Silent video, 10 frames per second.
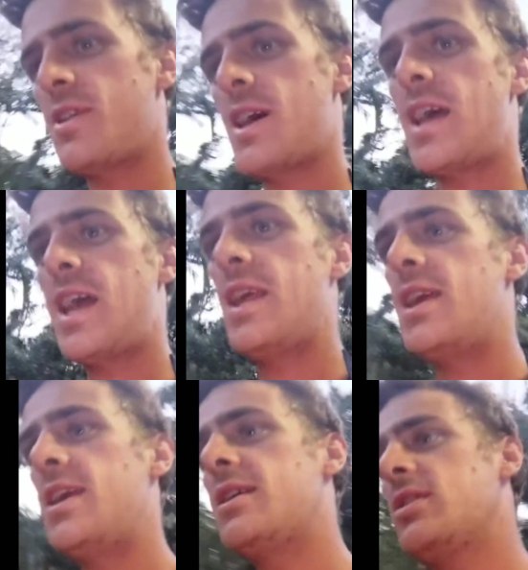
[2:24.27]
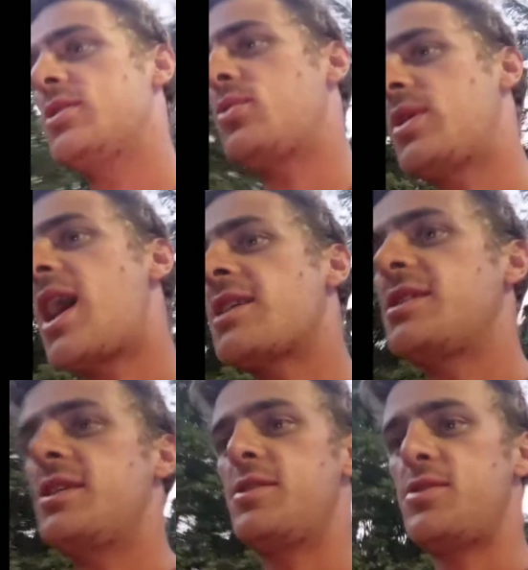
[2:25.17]
so that any little
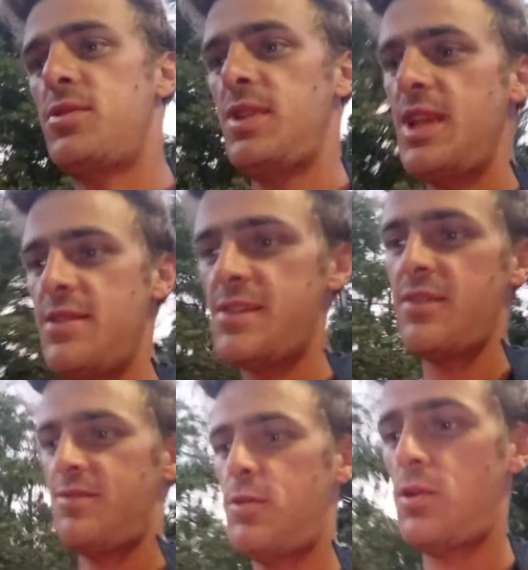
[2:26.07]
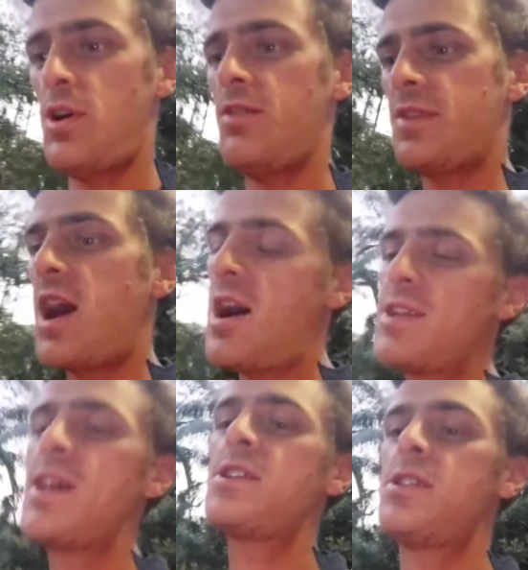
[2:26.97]
cuttings or leaves that fall off
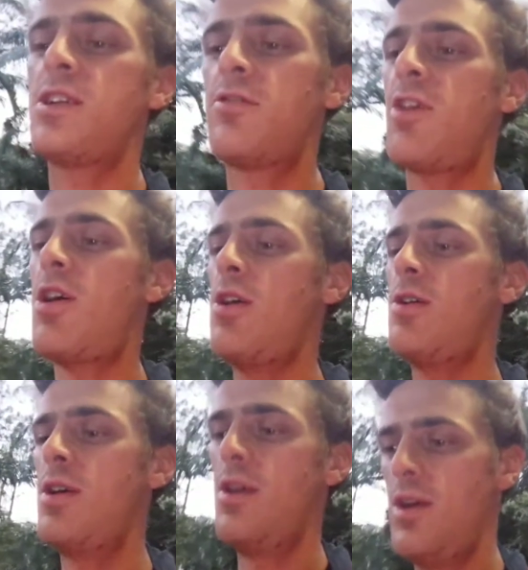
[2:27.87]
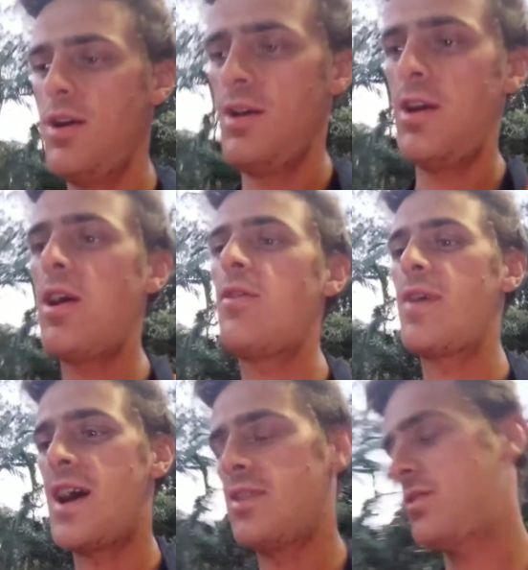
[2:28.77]
can't actually grow
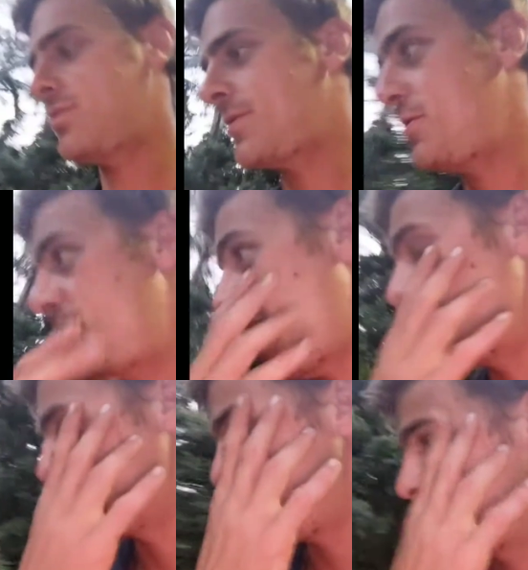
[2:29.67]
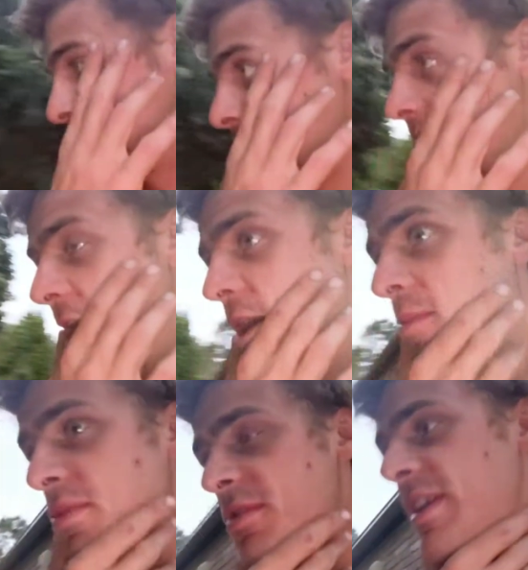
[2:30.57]
around the root base,
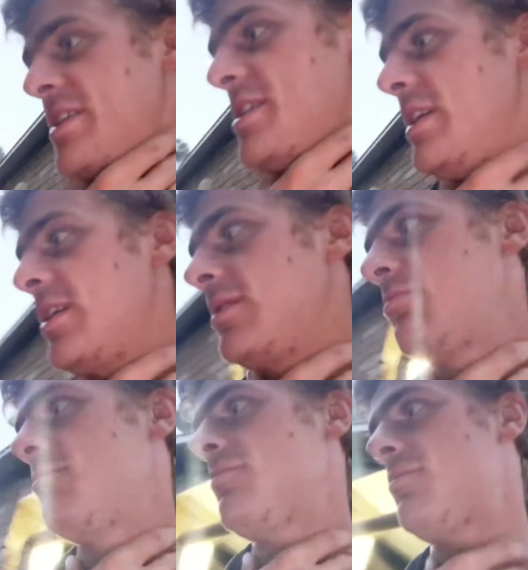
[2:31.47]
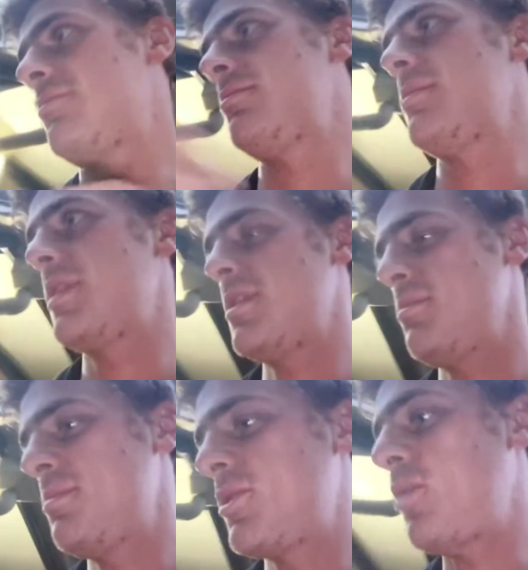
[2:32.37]
preventing
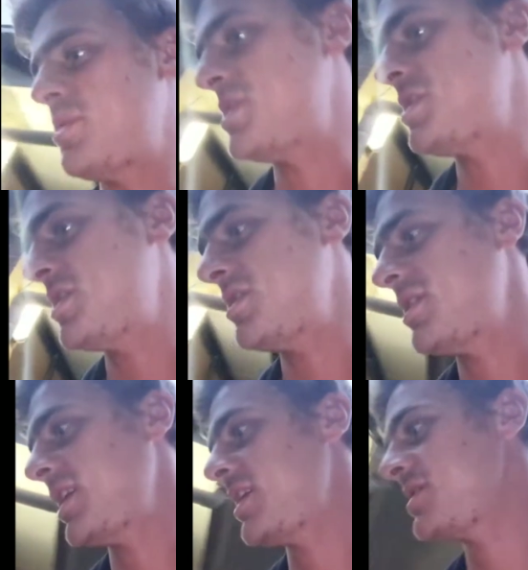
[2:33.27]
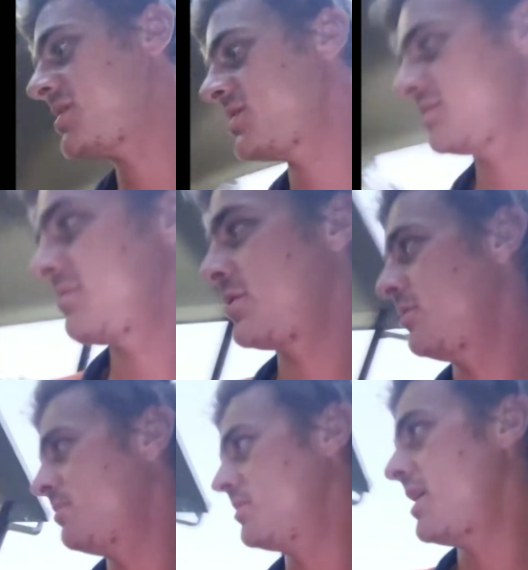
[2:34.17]
competition, I guess,
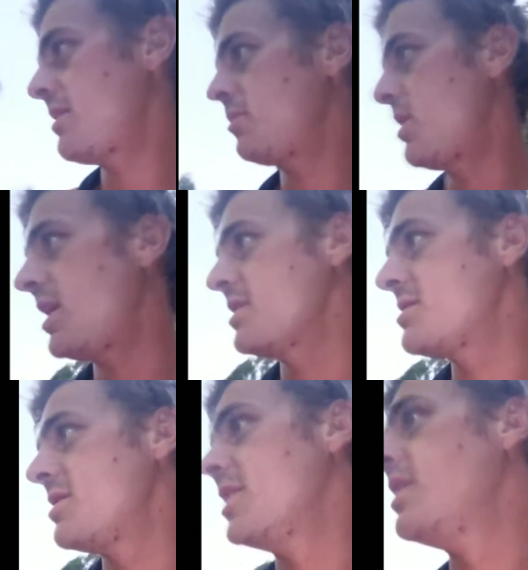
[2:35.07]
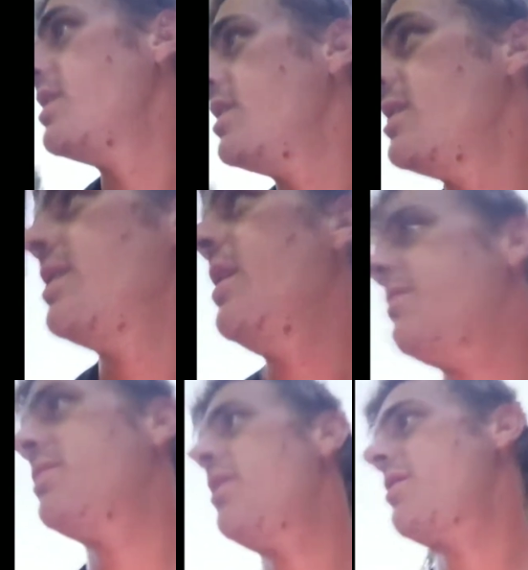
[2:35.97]
from other plants,
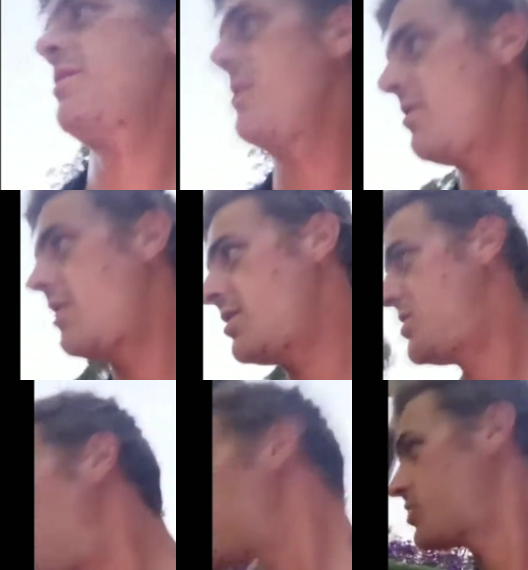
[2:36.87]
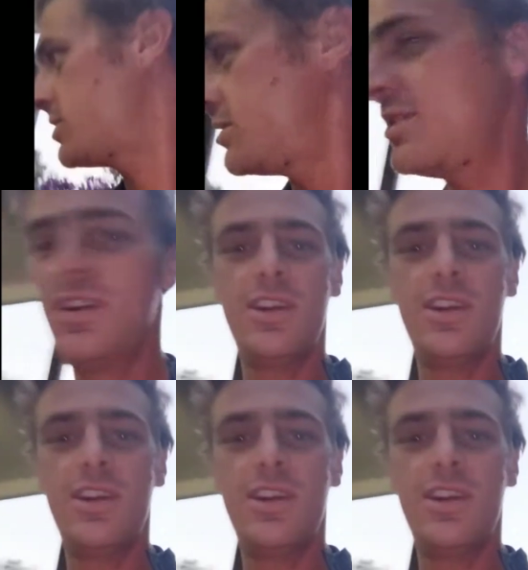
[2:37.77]
even though they're your own children,